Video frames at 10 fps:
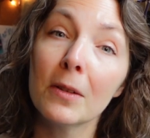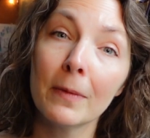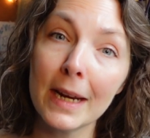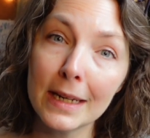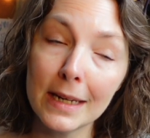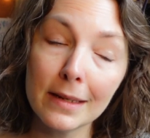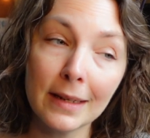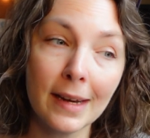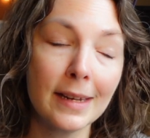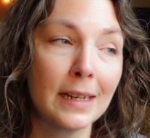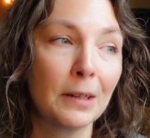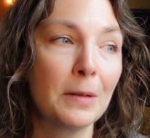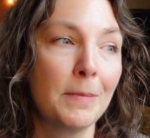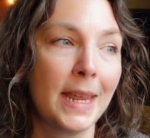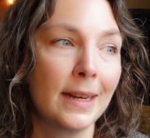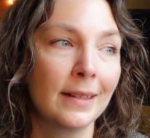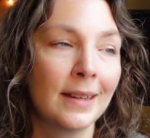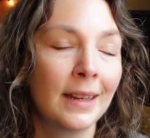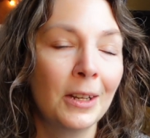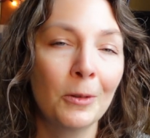rainy day here in Maine.
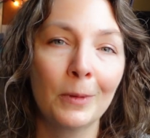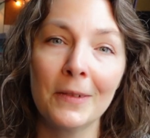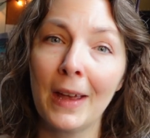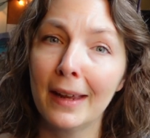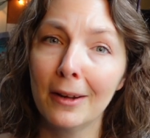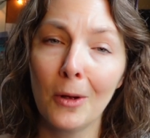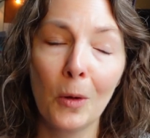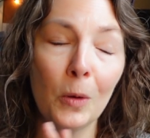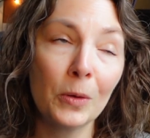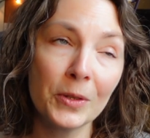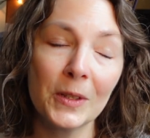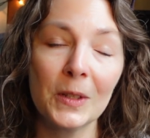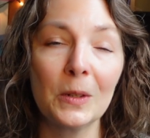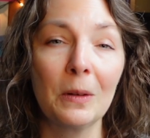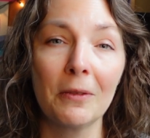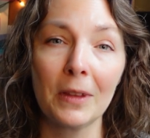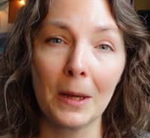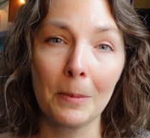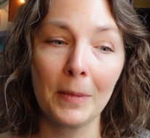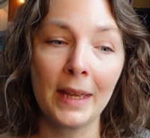We've had a whole slew of
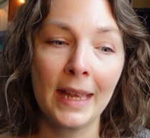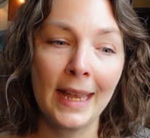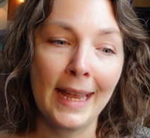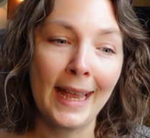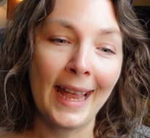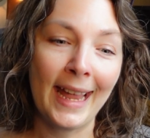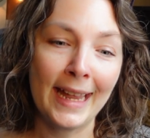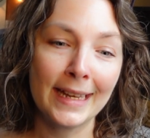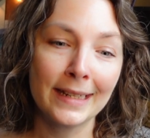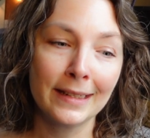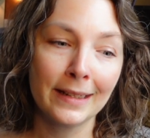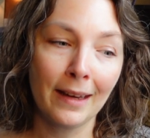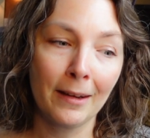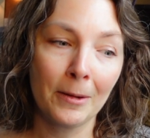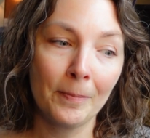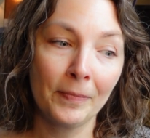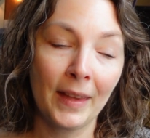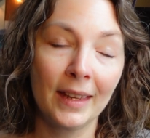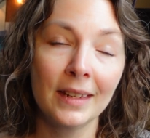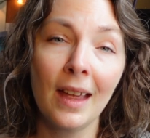them. And
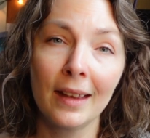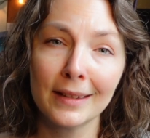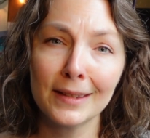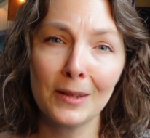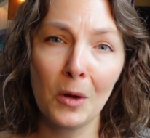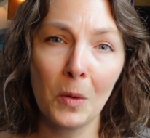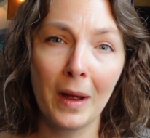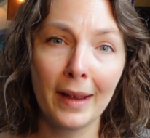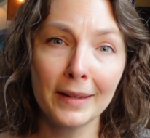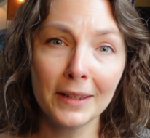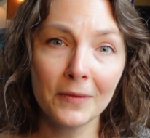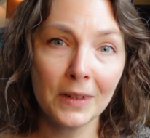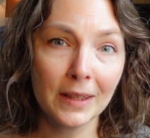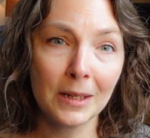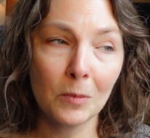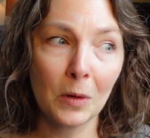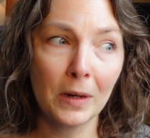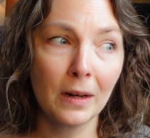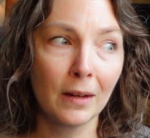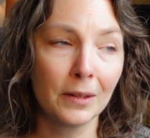yeah, so I love nothing
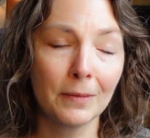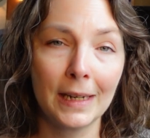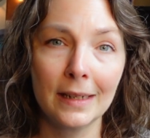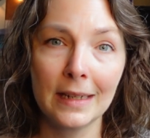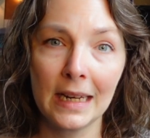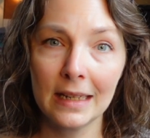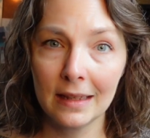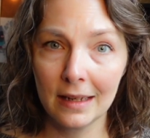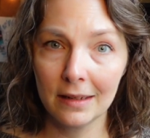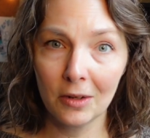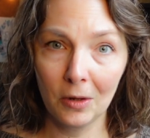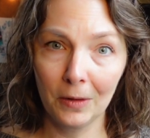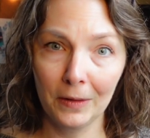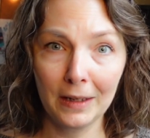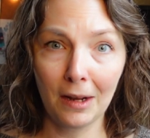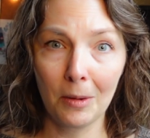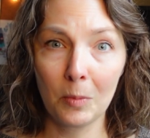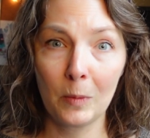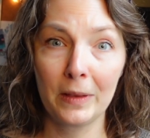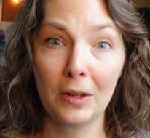more on a rainy day than curling
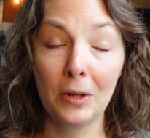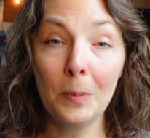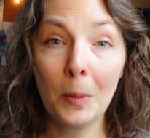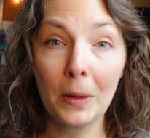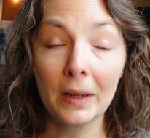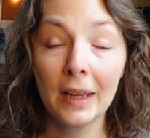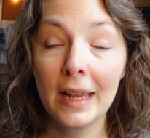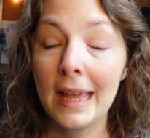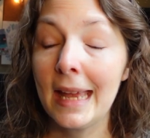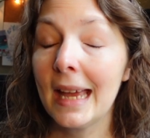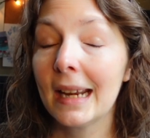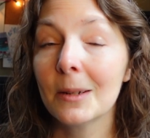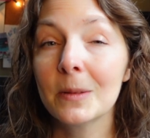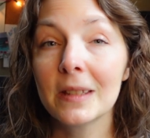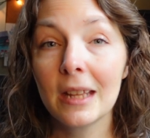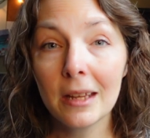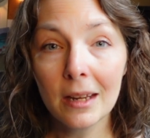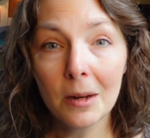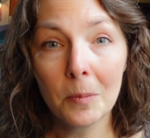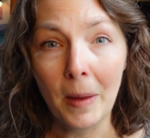up with a good book. And I was
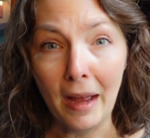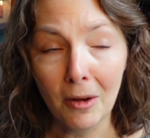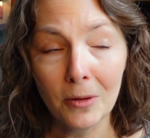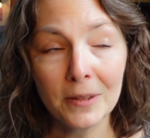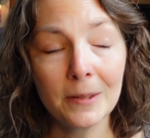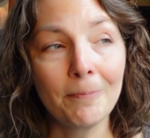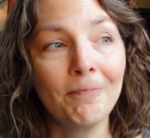thinking about,